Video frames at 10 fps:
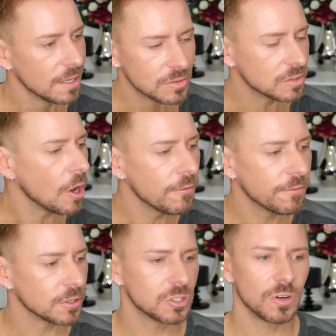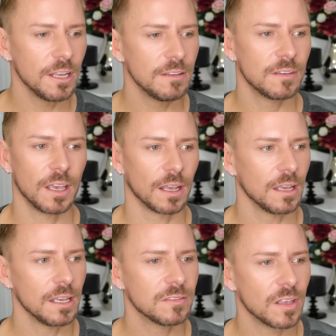So
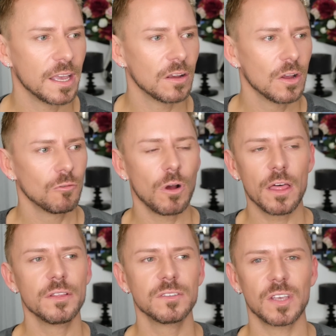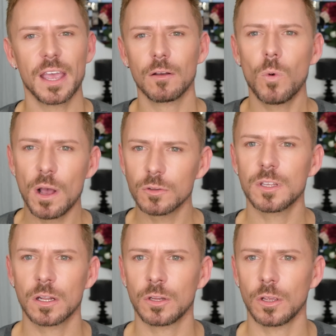frustrating. It's like, rather than saying, "Well
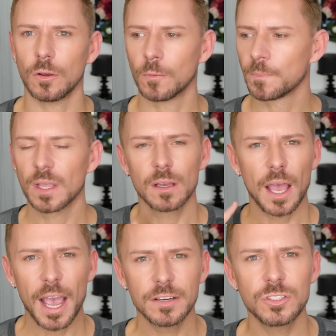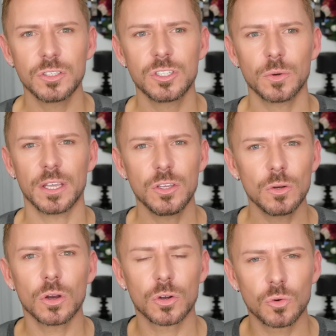done you, how did you do it? You
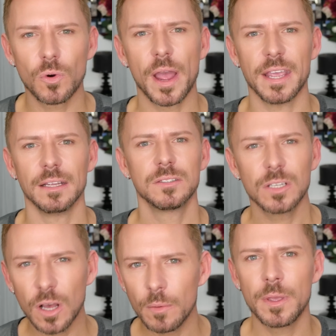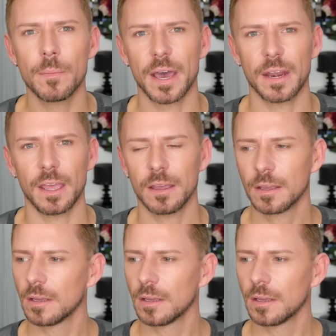look great, tell me about it."